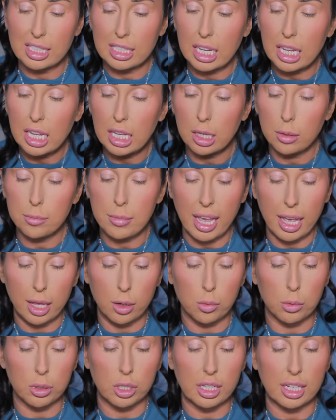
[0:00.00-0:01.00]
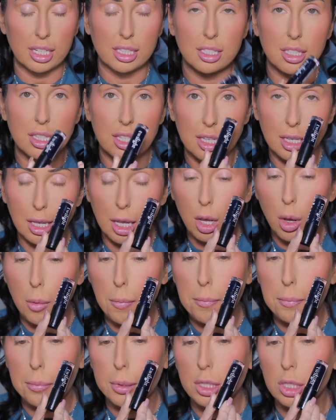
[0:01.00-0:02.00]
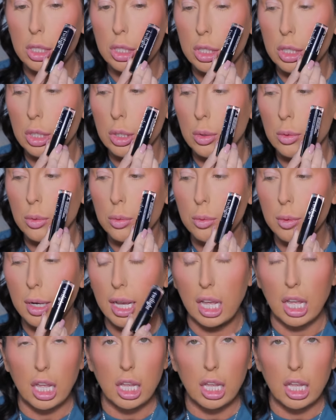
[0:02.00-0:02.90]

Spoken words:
Team Edward is the blue